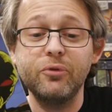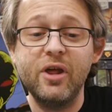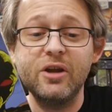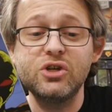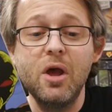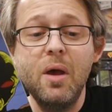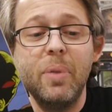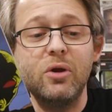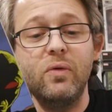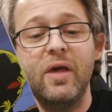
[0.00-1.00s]
percentage.
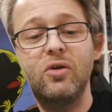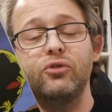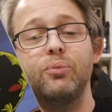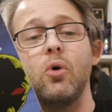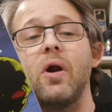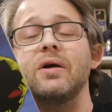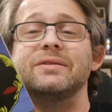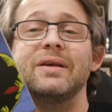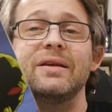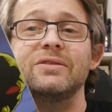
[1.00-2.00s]
By doing that, you'll support our
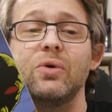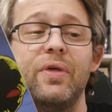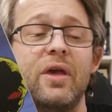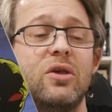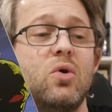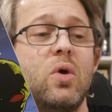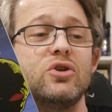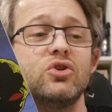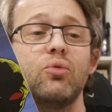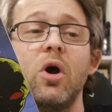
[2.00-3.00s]
site, so thank you,
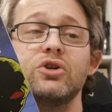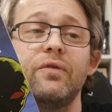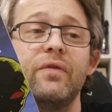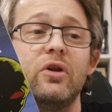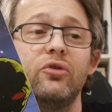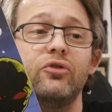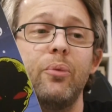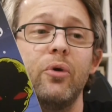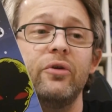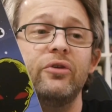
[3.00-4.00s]
and just watch our videos of
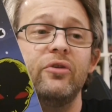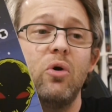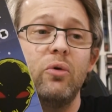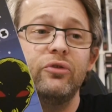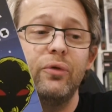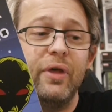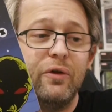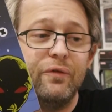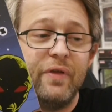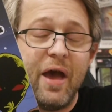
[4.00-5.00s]
support us as always, so
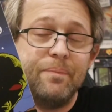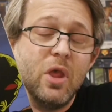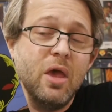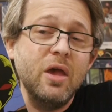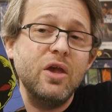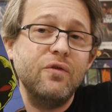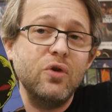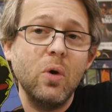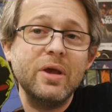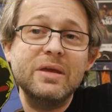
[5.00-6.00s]
thank you for that. If
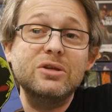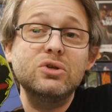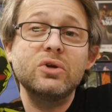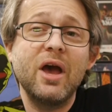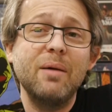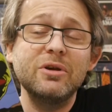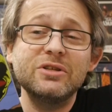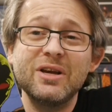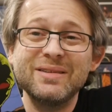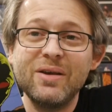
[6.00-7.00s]
you are into comics,
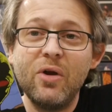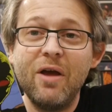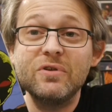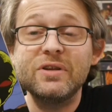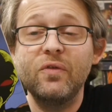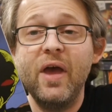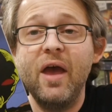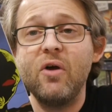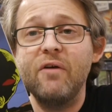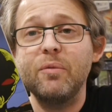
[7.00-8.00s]
check us out every single day
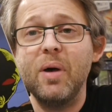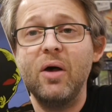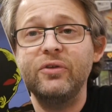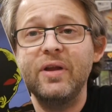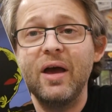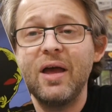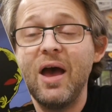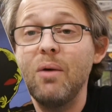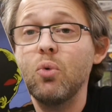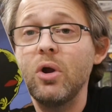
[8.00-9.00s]
at
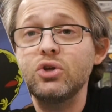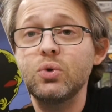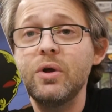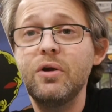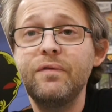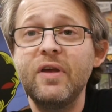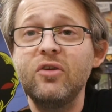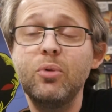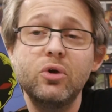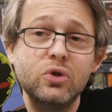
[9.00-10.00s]
graphicpolicy.com. We're on Twitter,
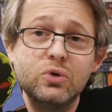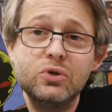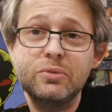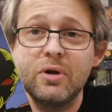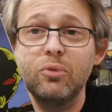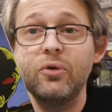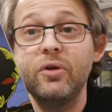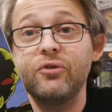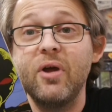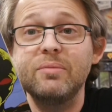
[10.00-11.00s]
Facebook, YouTube, Tumblr,
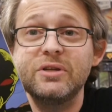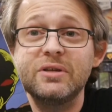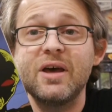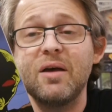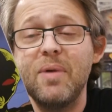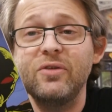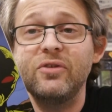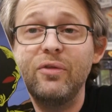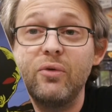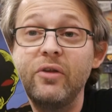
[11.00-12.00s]
Instagram, TikTok,
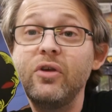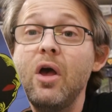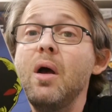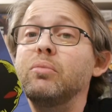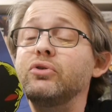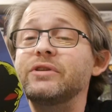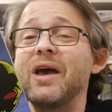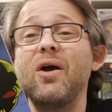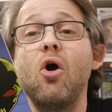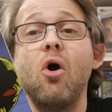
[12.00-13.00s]
Mastodon, Threads, Blue
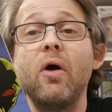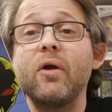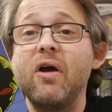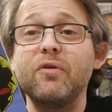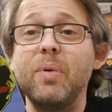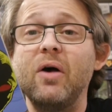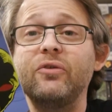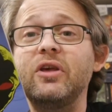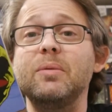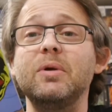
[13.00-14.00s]
Sky, all at Graphic
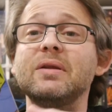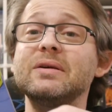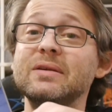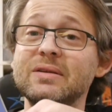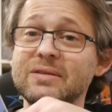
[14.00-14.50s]
Policy, keeping it nice and